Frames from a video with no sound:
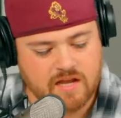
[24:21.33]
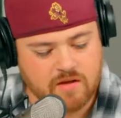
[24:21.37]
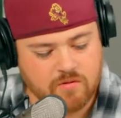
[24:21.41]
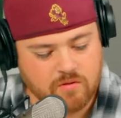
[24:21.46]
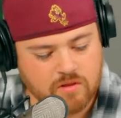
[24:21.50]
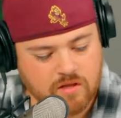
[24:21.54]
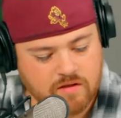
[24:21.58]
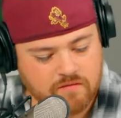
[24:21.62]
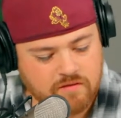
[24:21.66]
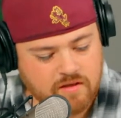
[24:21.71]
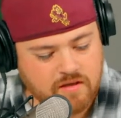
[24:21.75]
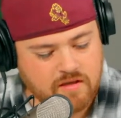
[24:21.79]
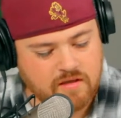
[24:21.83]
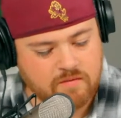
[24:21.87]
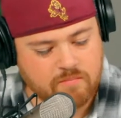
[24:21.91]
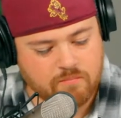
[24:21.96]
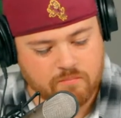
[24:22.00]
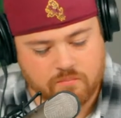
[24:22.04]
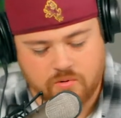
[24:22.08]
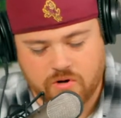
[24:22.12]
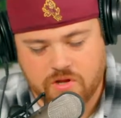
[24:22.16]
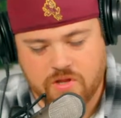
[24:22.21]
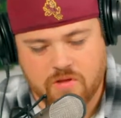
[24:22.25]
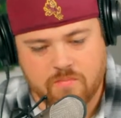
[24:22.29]
I would love to
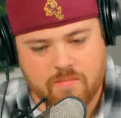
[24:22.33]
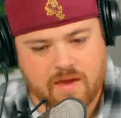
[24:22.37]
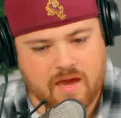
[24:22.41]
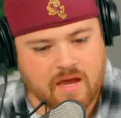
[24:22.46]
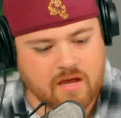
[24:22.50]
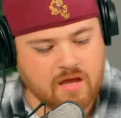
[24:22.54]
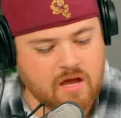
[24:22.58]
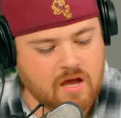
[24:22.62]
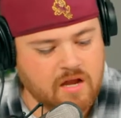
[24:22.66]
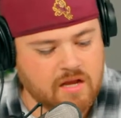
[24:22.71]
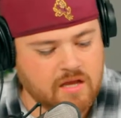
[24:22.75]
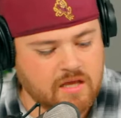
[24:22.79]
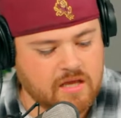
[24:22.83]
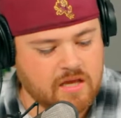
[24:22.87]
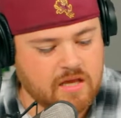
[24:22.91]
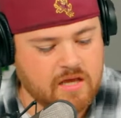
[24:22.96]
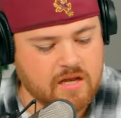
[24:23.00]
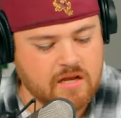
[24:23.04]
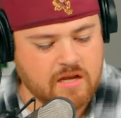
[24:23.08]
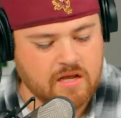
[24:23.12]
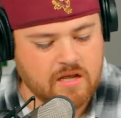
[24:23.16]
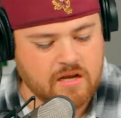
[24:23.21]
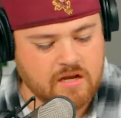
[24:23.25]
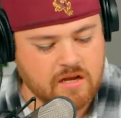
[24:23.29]
bring you back on
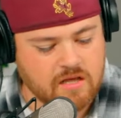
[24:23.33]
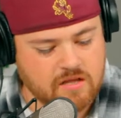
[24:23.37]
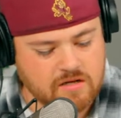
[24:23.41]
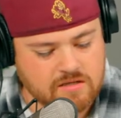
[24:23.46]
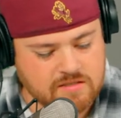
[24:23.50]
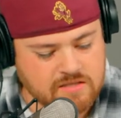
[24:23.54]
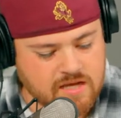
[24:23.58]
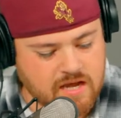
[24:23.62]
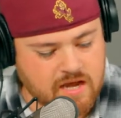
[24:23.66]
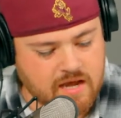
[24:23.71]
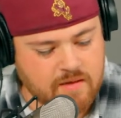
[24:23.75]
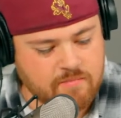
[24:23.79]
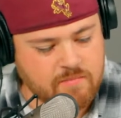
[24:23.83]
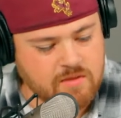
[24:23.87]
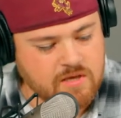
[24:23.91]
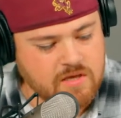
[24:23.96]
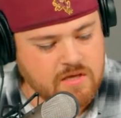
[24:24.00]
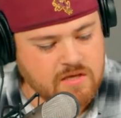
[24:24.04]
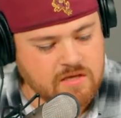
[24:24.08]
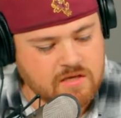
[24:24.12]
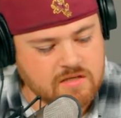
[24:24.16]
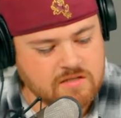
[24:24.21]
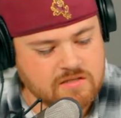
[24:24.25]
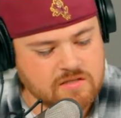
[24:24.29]
again at another time
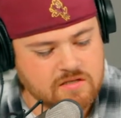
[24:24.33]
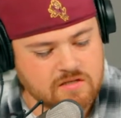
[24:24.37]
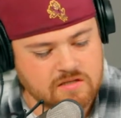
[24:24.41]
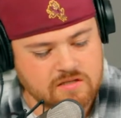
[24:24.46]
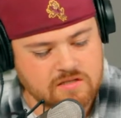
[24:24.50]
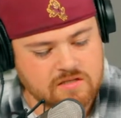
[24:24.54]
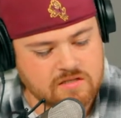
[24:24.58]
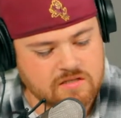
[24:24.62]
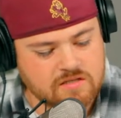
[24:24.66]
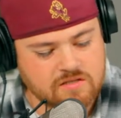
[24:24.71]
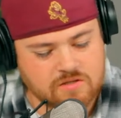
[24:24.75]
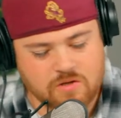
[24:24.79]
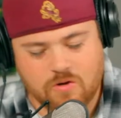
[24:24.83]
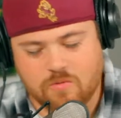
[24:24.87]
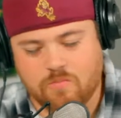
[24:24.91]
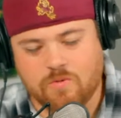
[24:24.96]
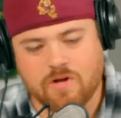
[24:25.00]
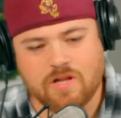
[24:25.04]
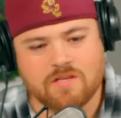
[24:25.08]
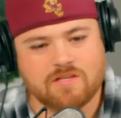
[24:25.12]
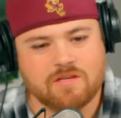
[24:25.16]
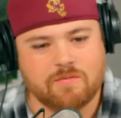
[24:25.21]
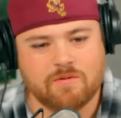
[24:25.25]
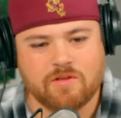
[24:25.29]
because there's just so
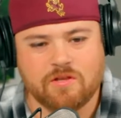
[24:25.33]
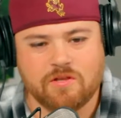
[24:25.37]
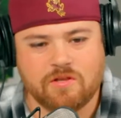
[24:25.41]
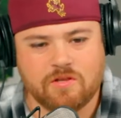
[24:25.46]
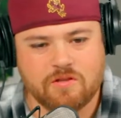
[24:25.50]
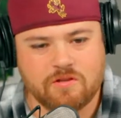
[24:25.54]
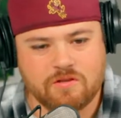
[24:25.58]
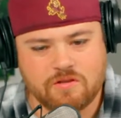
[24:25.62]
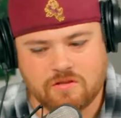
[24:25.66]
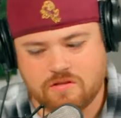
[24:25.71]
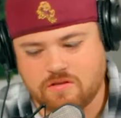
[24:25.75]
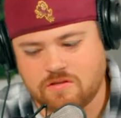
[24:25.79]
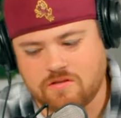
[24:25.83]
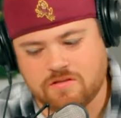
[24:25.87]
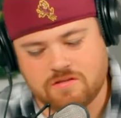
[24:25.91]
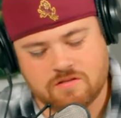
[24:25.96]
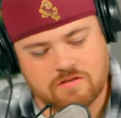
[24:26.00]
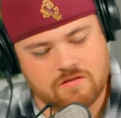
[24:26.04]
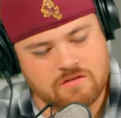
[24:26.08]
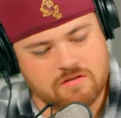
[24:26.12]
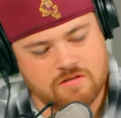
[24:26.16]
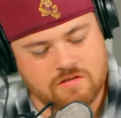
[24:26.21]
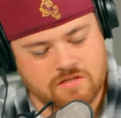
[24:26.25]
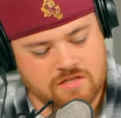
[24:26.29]
much. I mean, dude, you, you,
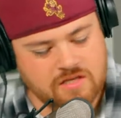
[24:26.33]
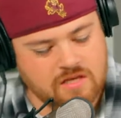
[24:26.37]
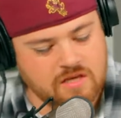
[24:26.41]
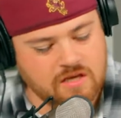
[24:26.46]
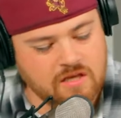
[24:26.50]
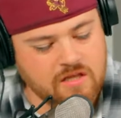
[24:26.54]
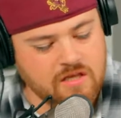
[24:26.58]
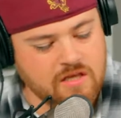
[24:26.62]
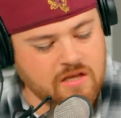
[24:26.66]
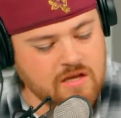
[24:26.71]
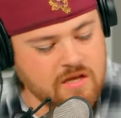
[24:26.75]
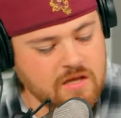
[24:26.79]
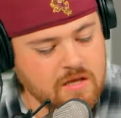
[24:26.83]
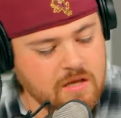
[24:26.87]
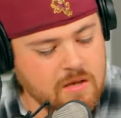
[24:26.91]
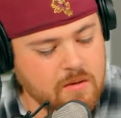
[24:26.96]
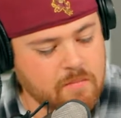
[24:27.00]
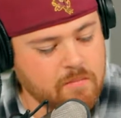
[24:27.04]
just you just kill it.